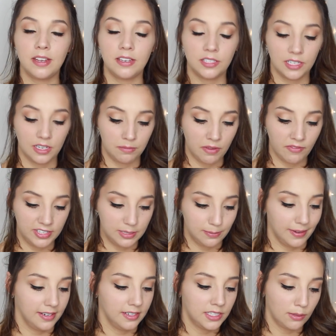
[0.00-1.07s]
me some
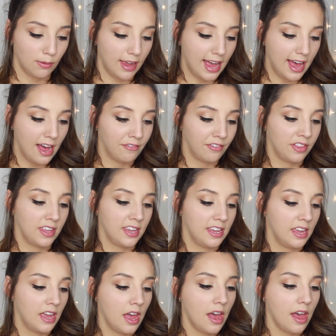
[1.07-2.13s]
vitamins, so I have
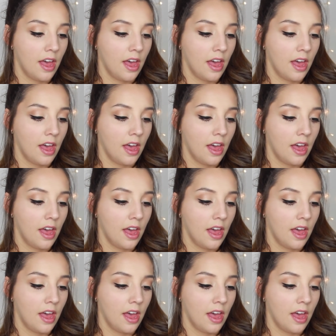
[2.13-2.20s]
the